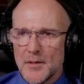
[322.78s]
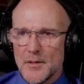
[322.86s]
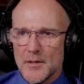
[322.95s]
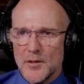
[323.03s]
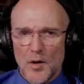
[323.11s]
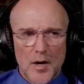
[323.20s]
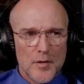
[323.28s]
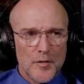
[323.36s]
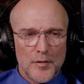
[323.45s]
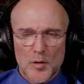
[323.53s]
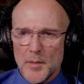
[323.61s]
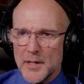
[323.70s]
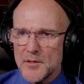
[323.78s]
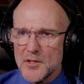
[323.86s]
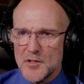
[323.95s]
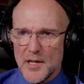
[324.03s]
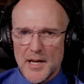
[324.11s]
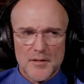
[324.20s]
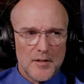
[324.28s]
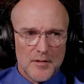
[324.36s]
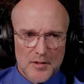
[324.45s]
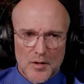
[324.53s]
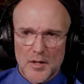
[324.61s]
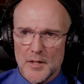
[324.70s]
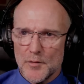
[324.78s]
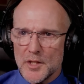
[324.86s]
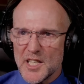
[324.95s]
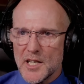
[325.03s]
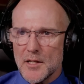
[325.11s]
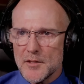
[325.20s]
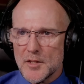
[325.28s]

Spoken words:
Neither of whom understand that this kind of ridiculous